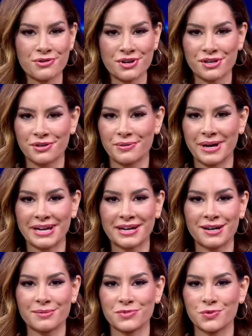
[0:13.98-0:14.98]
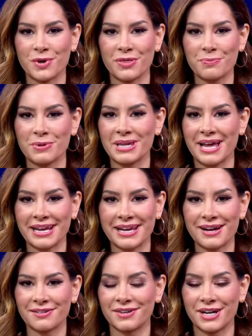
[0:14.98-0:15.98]
new. It comes with
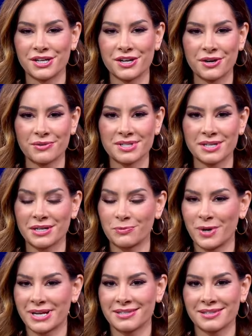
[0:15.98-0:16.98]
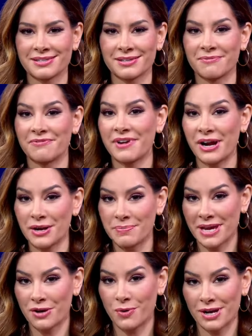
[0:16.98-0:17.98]
plenty of unknowns, and it raises some very
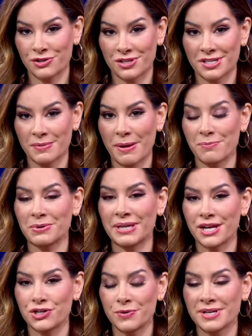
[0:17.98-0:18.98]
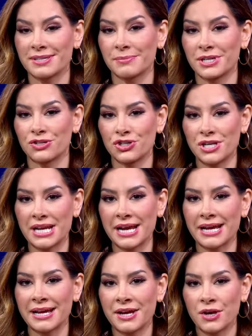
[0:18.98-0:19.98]
big questions about plagiarism and
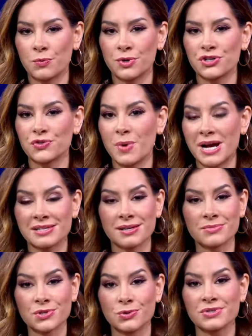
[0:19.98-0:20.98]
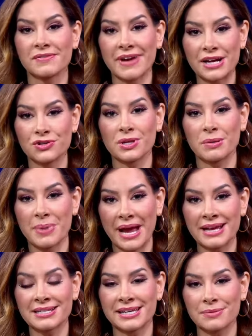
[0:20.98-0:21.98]
cheating, which is why some schools have actually
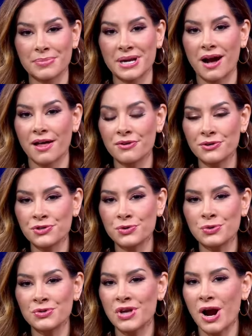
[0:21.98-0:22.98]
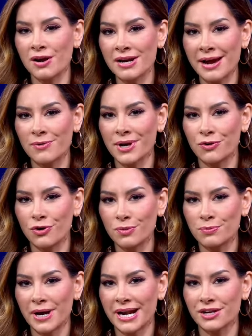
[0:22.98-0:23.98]
banned it. But other schools are now
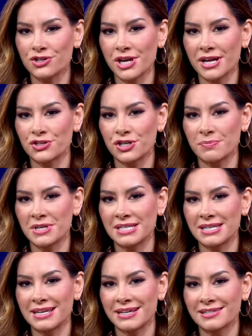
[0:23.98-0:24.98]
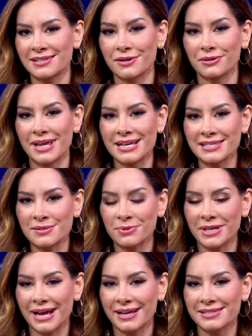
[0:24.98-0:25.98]
incorporating ChatGPT into their lesson
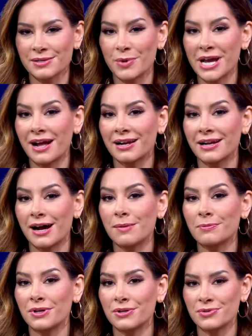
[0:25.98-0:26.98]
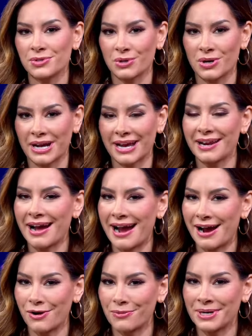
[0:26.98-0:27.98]
plans, and we got an up close look at
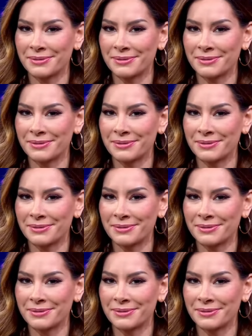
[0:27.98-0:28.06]
how